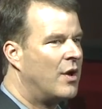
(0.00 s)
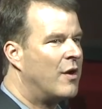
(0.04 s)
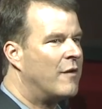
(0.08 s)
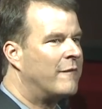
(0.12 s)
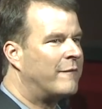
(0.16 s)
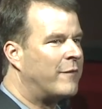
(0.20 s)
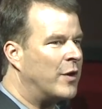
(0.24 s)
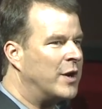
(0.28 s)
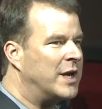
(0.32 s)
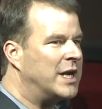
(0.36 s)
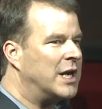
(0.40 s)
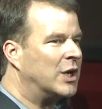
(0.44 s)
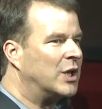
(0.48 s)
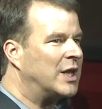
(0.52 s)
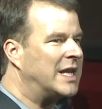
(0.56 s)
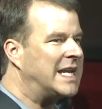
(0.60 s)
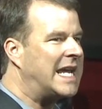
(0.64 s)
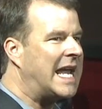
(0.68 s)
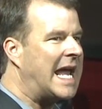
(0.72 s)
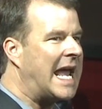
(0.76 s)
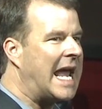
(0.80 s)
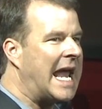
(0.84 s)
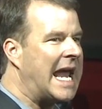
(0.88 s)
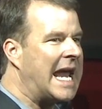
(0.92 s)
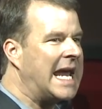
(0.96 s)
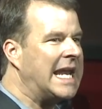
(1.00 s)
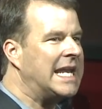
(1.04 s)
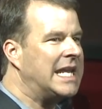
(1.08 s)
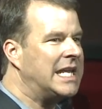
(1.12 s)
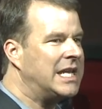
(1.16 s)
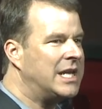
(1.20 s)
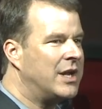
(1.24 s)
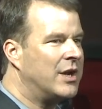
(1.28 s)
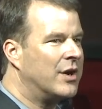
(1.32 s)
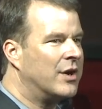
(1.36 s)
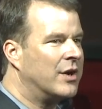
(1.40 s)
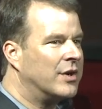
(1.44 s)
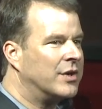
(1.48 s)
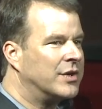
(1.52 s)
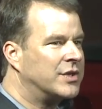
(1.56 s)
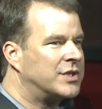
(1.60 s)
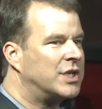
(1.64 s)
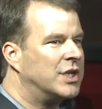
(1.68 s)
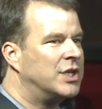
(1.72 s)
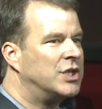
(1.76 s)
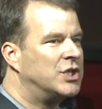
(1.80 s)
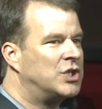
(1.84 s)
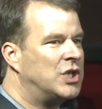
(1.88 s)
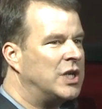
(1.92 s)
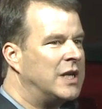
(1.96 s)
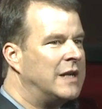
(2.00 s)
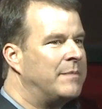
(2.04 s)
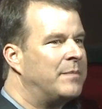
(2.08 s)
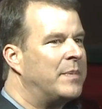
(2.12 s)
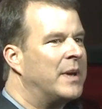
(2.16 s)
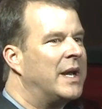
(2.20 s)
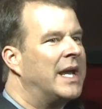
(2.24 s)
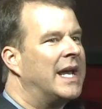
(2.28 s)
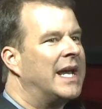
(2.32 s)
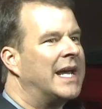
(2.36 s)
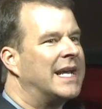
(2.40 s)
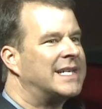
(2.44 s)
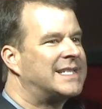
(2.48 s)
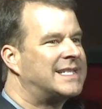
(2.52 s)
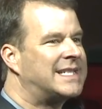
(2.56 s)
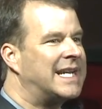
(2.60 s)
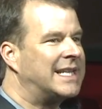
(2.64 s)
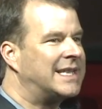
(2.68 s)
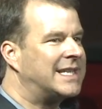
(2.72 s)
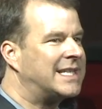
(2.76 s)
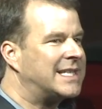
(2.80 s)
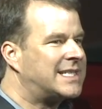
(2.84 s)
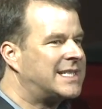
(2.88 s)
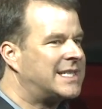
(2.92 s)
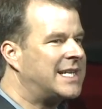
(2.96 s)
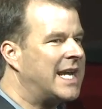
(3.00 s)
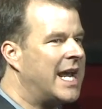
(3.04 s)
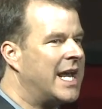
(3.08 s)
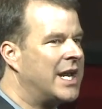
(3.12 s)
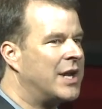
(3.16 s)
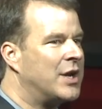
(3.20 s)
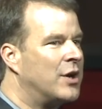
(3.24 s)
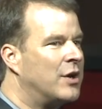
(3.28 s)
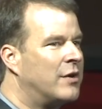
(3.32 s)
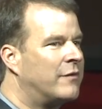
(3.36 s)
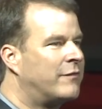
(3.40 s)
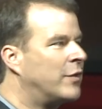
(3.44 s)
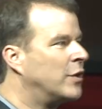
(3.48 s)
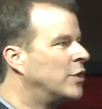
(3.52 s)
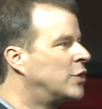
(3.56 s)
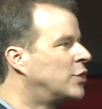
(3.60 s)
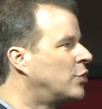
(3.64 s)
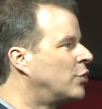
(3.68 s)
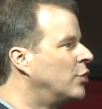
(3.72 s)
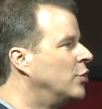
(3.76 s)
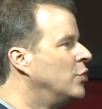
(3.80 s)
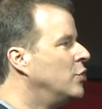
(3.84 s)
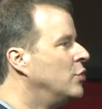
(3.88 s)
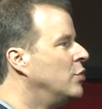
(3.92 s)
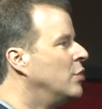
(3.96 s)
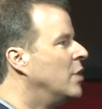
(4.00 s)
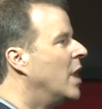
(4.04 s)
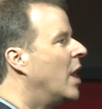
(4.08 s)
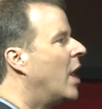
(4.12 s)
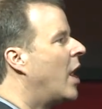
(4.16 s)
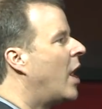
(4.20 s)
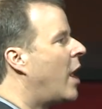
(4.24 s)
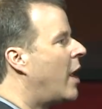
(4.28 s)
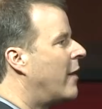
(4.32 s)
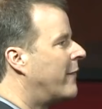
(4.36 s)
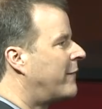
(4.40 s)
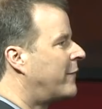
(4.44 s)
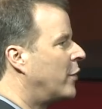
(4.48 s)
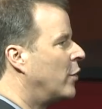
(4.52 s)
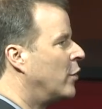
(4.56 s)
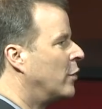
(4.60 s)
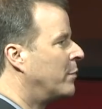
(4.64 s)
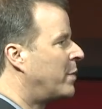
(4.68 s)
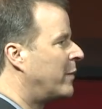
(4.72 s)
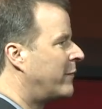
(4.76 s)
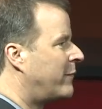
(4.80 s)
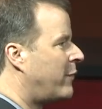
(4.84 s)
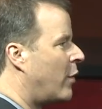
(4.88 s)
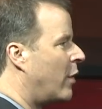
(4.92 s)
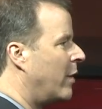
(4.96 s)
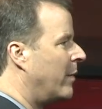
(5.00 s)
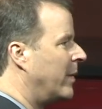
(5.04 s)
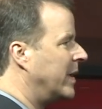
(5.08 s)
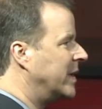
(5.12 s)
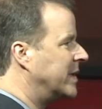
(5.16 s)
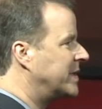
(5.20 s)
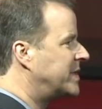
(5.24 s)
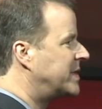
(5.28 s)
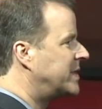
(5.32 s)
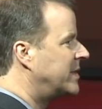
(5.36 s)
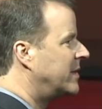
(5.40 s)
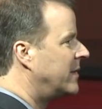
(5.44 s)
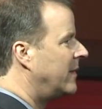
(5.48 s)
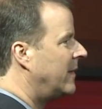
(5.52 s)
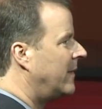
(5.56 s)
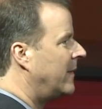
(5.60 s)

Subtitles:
For nearly 80 years, Jeep has set the standard for true off-road performance.